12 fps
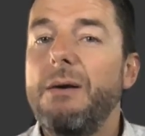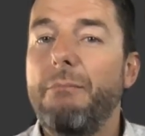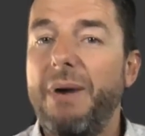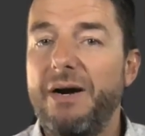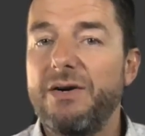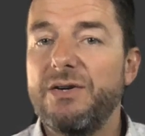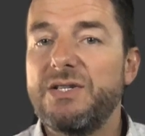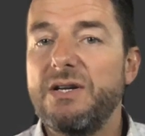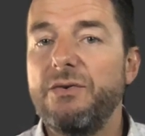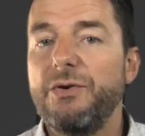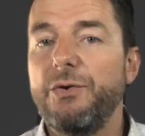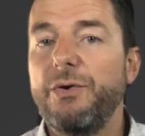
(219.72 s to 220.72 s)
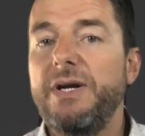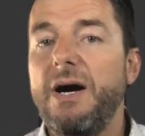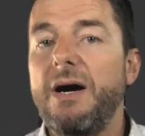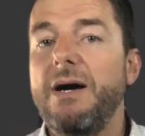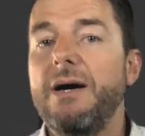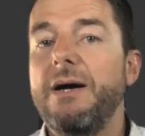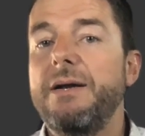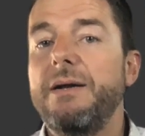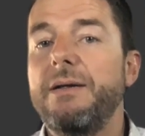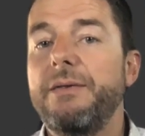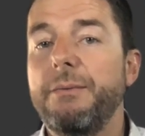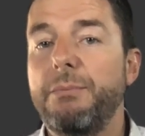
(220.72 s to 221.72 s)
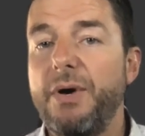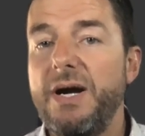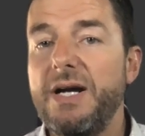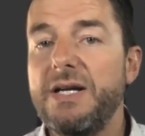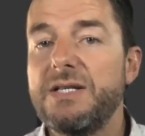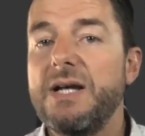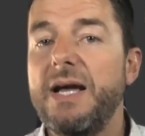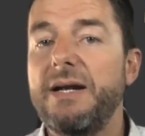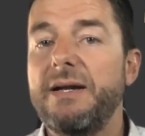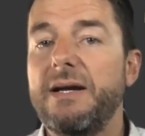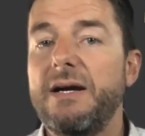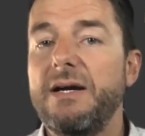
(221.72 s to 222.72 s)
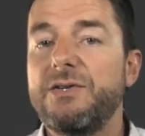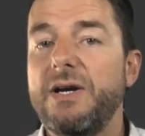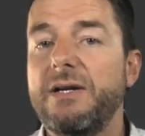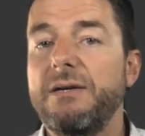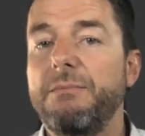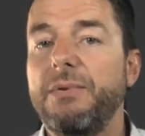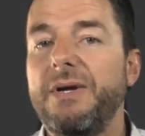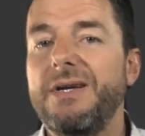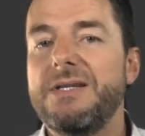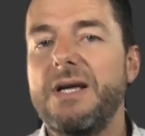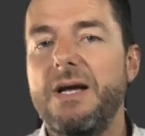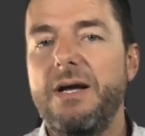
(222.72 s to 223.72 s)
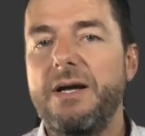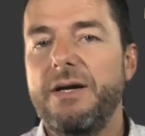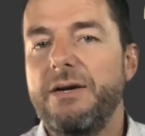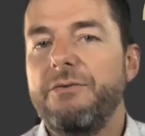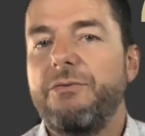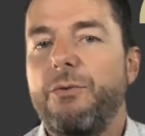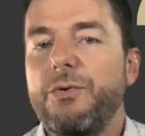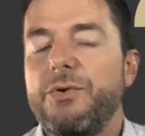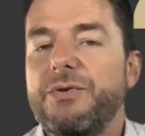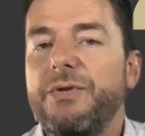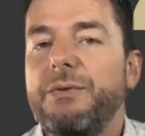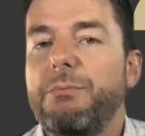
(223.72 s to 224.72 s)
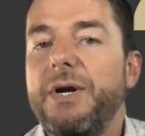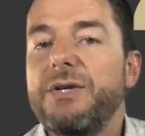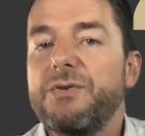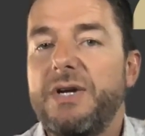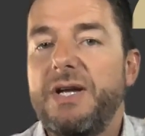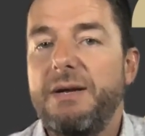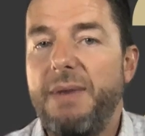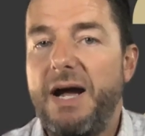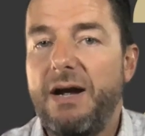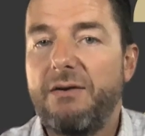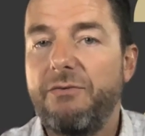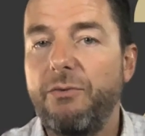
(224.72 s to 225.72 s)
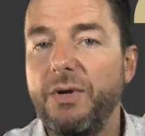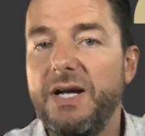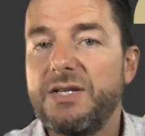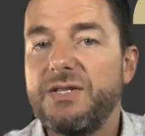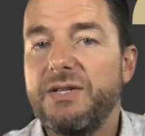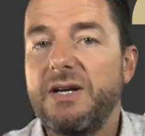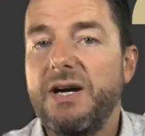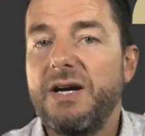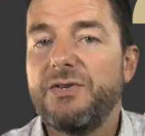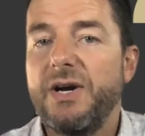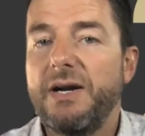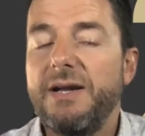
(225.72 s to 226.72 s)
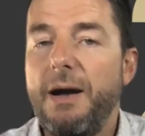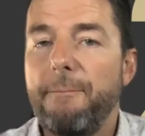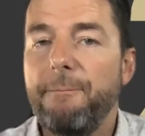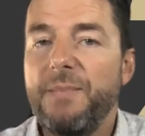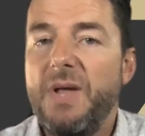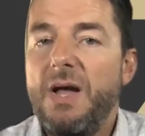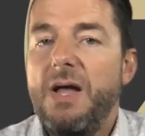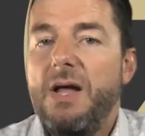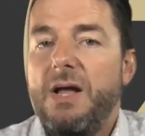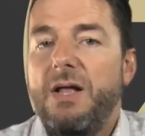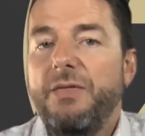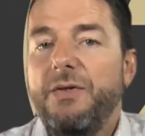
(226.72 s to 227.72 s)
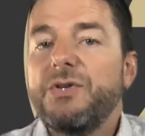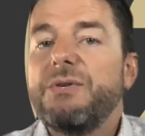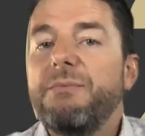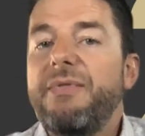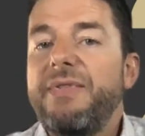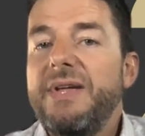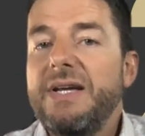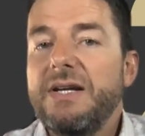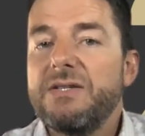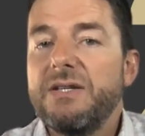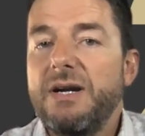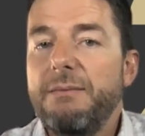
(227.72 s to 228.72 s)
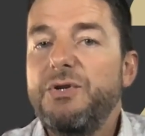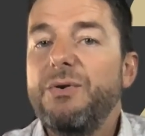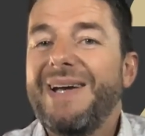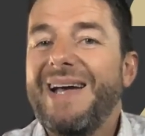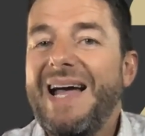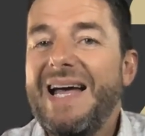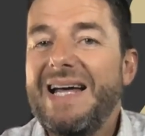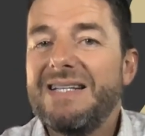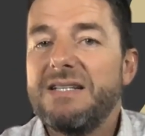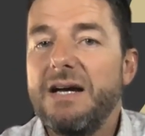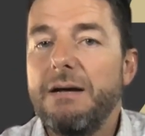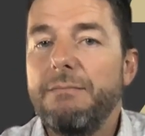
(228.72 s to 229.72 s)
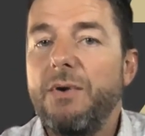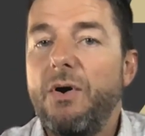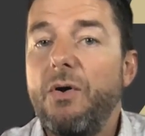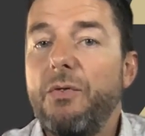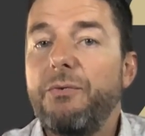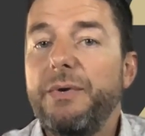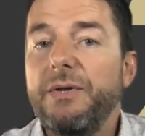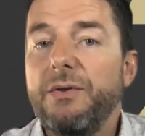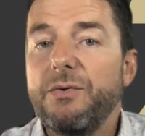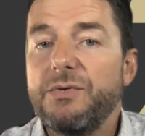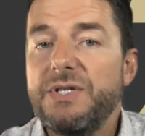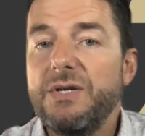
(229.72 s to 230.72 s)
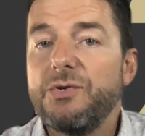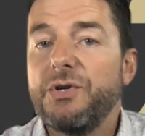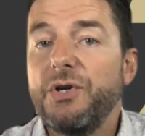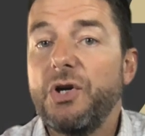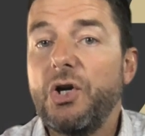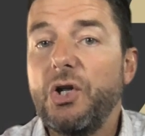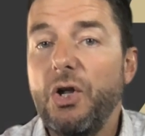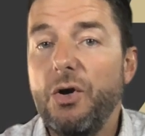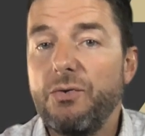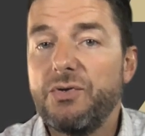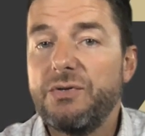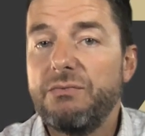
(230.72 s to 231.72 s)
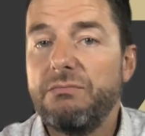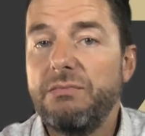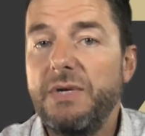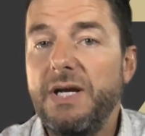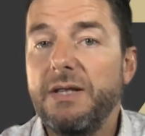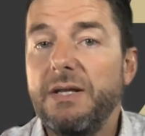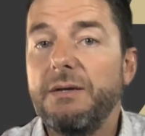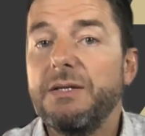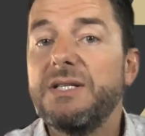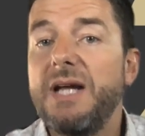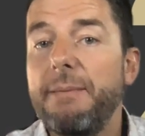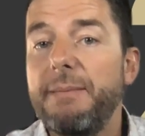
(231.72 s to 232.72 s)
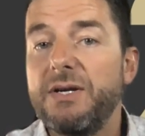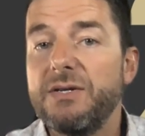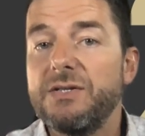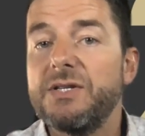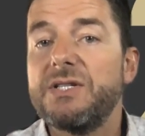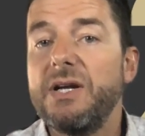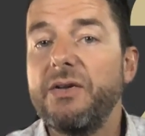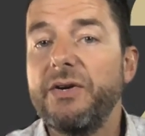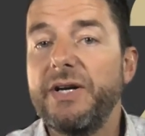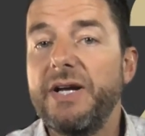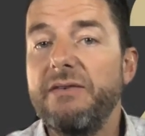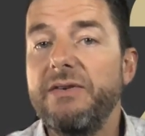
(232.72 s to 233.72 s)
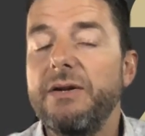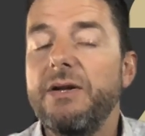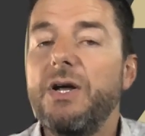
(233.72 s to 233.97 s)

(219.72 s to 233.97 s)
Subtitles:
buyer and seller agreed on the price, had the contract in place, and unfortunately the appraisal came back for less than the contract. Now, there are some things that I'm doing ahead of time. All 3 of those deals are going to close, and it's not because the seller gave in.